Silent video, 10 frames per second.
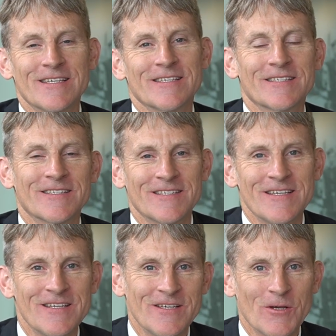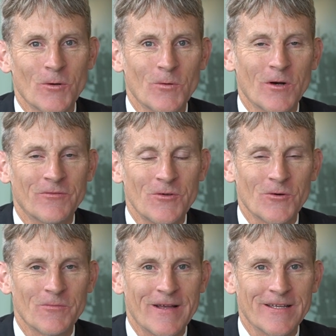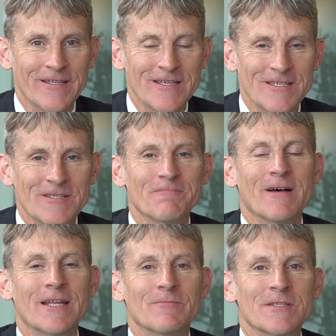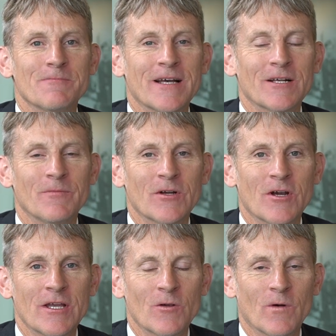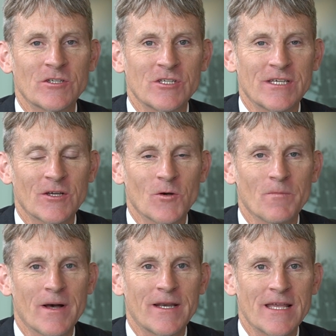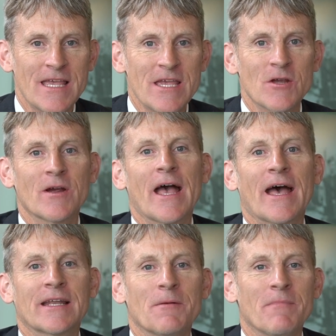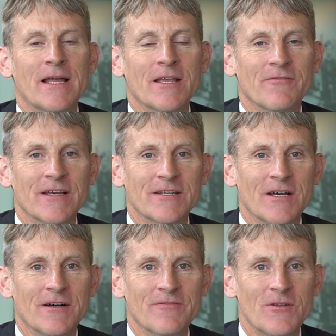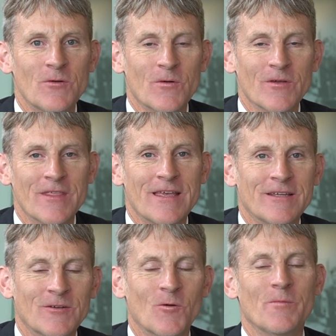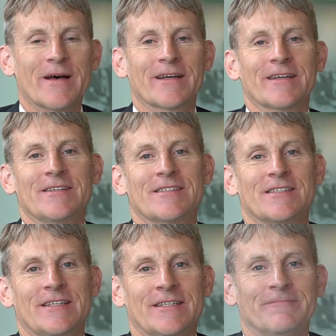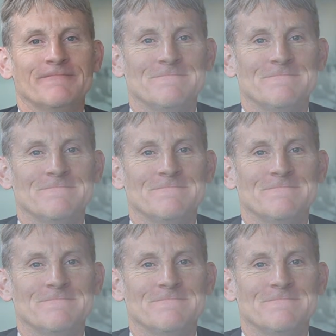is CEO of Euro Manganese. My name is Michael McRae. You're watching Kitco Mining here at Mining Event of the North in Quebec City.